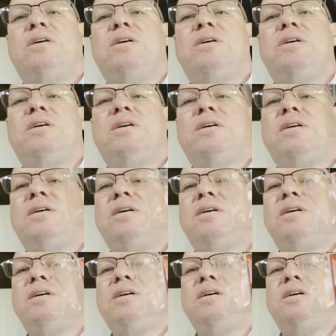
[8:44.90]

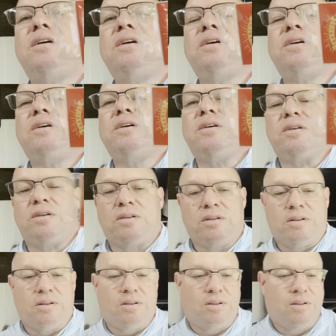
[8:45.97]

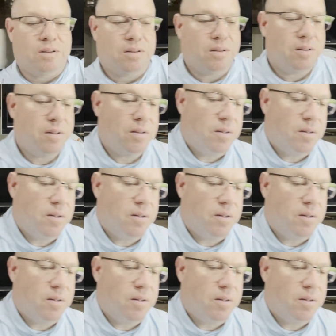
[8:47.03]
Nobody speaks.